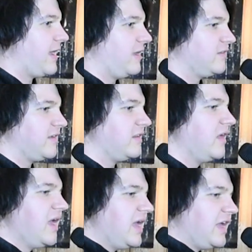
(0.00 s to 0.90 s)
bands,
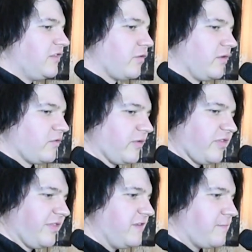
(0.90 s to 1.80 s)
and he tours
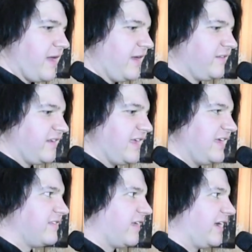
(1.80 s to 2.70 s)
with these bands, and
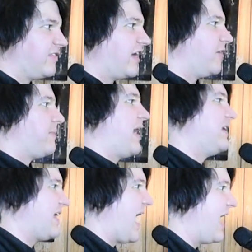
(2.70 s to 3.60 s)
he's like their
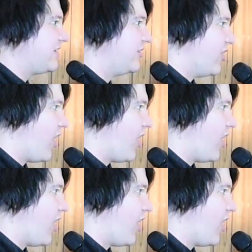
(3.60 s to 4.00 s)
band dad, you